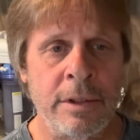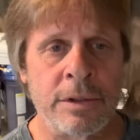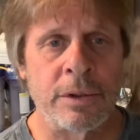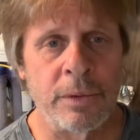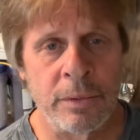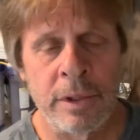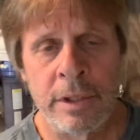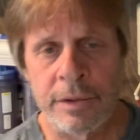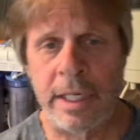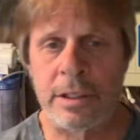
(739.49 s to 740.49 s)
So
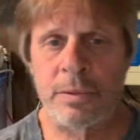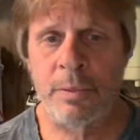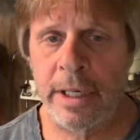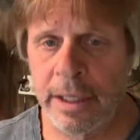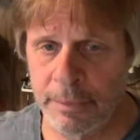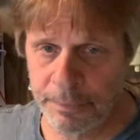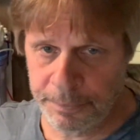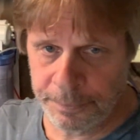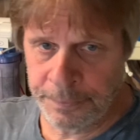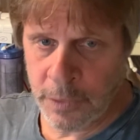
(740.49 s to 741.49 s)
that's why
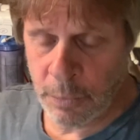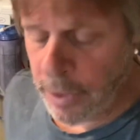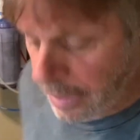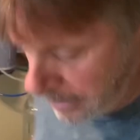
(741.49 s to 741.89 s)
what I